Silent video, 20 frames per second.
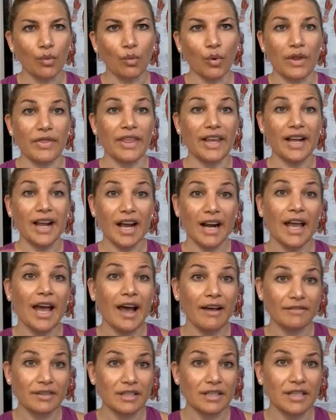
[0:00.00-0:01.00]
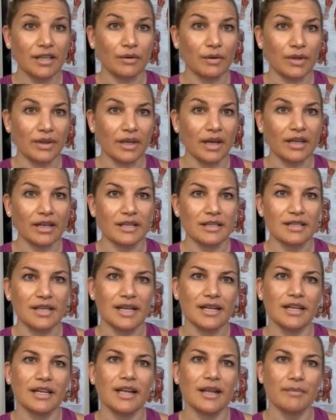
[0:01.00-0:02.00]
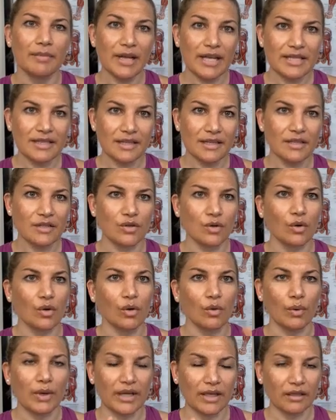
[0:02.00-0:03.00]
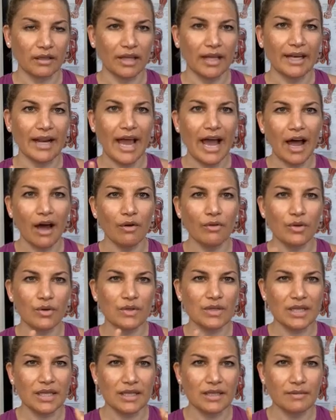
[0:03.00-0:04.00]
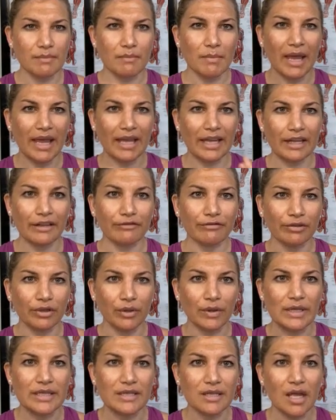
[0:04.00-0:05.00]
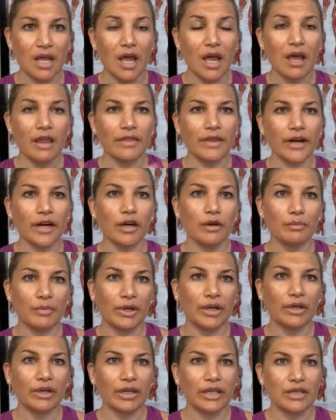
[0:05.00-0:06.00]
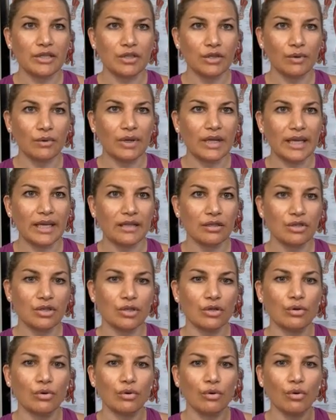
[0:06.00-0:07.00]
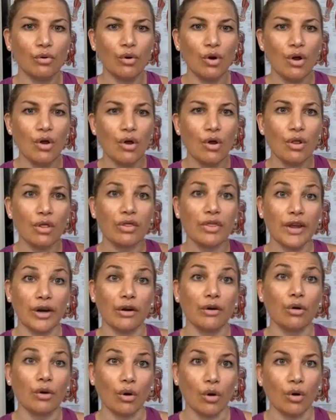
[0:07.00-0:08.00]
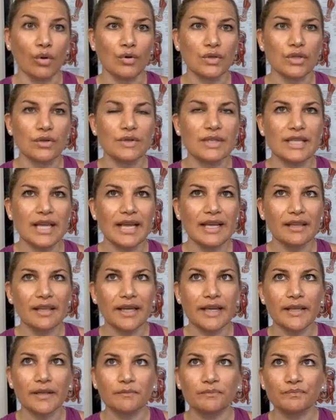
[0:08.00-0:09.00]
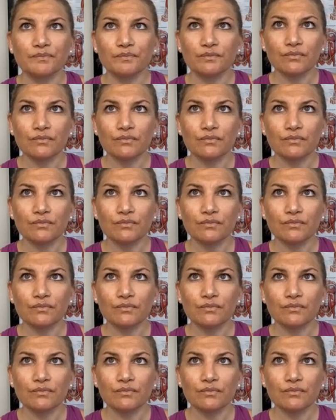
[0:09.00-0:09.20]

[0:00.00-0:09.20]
what they kind of have to deal with on a day-to-day basis or weekly, and how those things may influence their ability to get to their goals. So say, like,